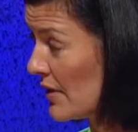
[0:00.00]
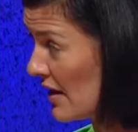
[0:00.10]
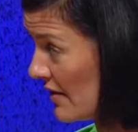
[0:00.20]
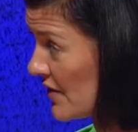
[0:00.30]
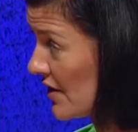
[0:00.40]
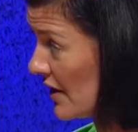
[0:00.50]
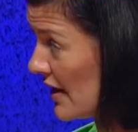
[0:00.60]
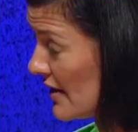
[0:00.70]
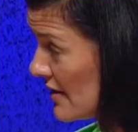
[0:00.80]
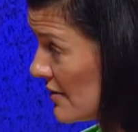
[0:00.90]
And obviously
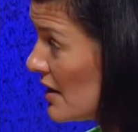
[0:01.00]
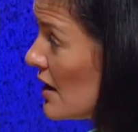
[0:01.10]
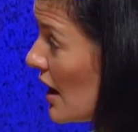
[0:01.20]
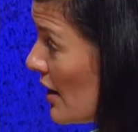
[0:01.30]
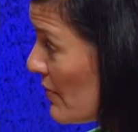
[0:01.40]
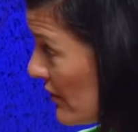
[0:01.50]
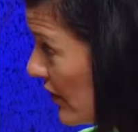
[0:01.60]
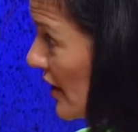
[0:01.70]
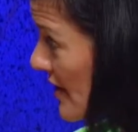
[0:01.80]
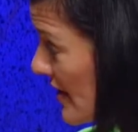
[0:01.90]
that has been
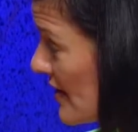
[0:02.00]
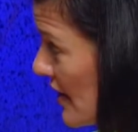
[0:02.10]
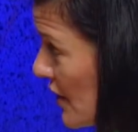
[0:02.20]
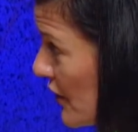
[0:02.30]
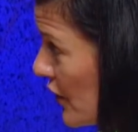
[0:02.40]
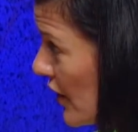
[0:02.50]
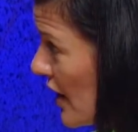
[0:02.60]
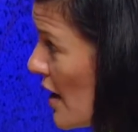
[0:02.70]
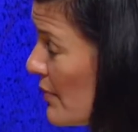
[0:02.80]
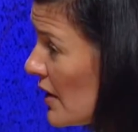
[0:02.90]
very successful for the
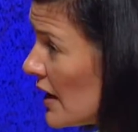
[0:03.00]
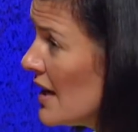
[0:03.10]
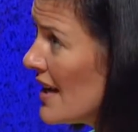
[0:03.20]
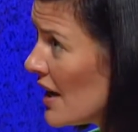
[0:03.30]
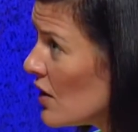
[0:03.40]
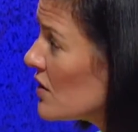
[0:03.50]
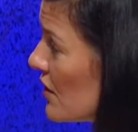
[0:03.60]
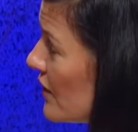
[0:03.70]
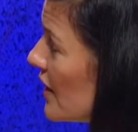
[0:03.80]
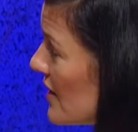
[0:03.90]
company and
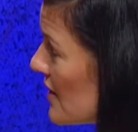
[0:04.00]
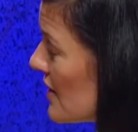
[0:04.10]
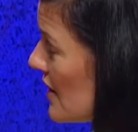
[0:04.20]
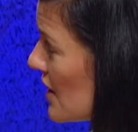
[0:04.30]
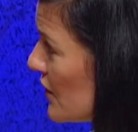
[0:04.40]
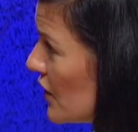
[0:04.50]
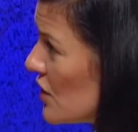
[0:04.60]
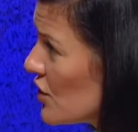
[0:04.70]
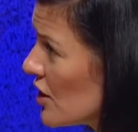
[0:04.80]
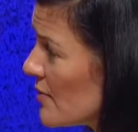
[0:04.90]
also very successful in
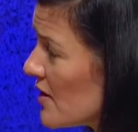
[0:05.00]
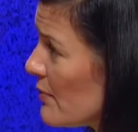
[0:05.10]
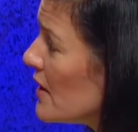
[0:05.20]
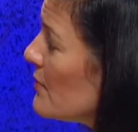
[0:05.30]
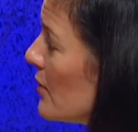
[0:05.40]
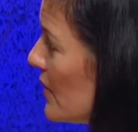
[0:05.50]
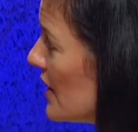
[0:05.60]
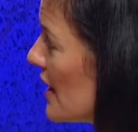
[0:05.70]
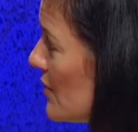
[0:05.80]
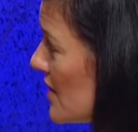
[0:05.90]
terms of people
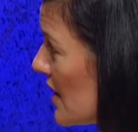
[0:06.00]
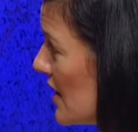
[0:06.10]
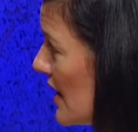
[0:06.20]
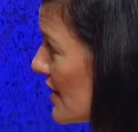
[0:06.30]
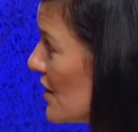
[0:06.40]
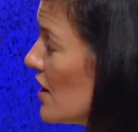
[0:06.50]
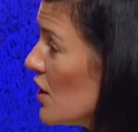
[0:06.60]
being able to connect